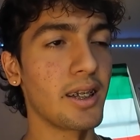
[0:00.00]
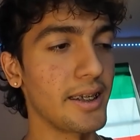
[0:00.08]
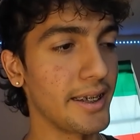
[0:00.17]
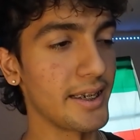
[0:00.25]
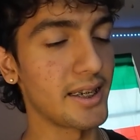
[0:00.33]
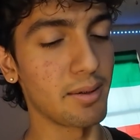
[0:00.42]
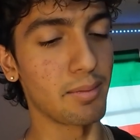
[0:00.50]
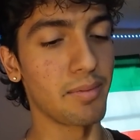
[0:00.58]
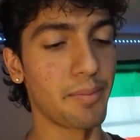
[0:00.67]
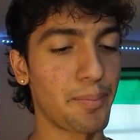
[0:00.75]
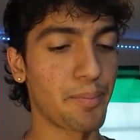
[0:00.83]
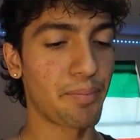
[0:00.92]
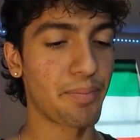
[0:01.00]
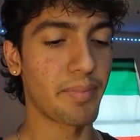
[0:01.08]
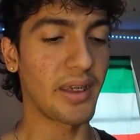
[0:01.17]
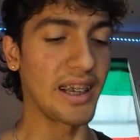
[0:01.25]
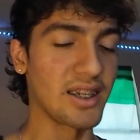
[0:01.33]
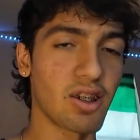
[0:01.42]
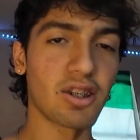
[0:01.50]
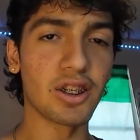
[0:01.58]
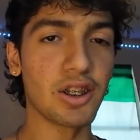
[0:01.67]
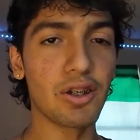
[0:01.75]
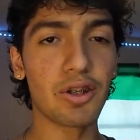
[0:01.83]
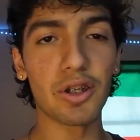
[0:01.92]
Listen, as long
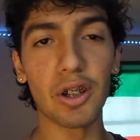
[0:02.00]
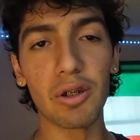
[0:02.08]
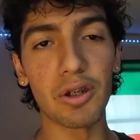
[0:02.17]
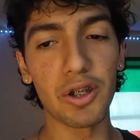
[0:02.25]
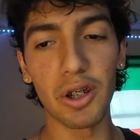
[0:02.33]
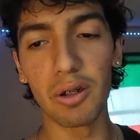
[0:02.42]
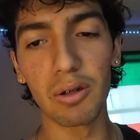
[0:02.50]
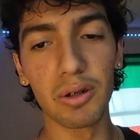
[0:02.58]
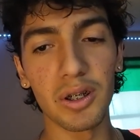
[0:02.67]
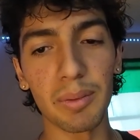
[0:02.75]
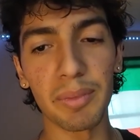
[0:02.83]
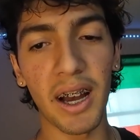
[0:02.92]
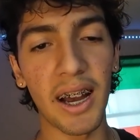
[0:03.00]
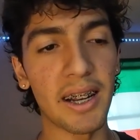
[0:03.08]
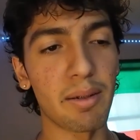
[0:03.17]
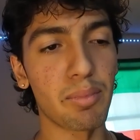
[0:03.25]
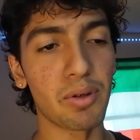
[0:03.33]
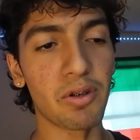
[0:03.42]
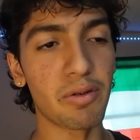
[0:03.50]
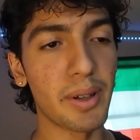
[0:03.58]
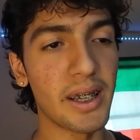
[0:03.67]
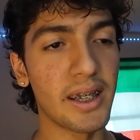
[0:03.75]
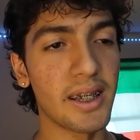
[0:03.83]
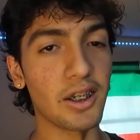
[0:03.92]
as you show some kind of
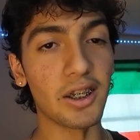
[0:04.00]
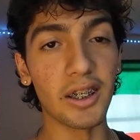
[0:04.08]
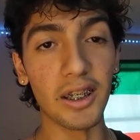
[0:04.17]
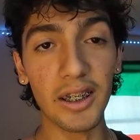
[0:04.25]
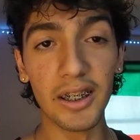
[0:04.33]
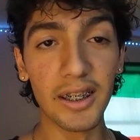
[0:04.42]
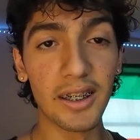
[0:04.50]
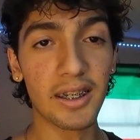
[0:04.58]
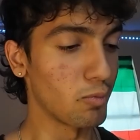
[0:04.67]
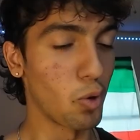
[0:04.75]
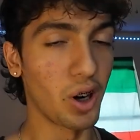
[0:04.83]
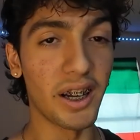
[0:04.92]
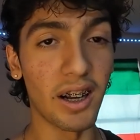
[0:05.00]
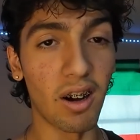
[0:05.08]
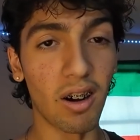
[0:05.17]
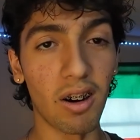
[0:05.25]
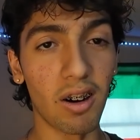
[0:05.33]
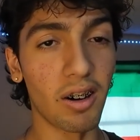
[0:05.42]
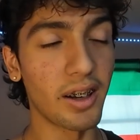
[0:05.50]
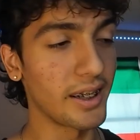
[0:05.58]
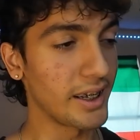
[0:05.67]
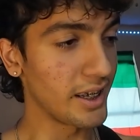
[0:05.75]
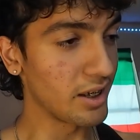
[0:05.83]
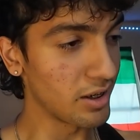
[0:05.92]
improvement, you're good, working hard, and
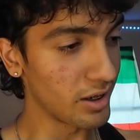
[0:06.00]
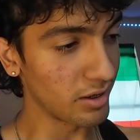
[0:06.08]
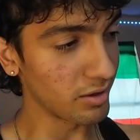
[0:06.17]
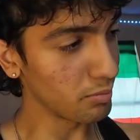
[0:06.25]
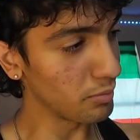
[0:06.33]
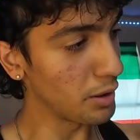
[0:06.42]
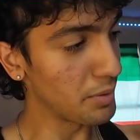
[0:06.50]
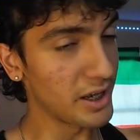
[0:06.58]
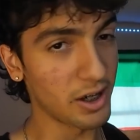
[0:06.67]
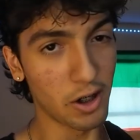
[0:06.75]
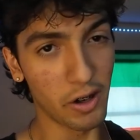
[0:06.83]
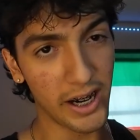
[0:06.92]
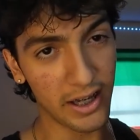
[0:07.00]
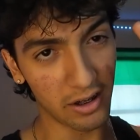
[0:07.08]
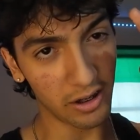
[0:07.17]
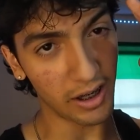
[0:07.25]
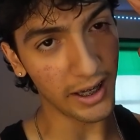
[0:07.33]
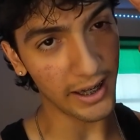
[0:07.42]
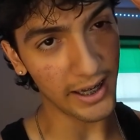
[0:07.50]
maybe your grades look like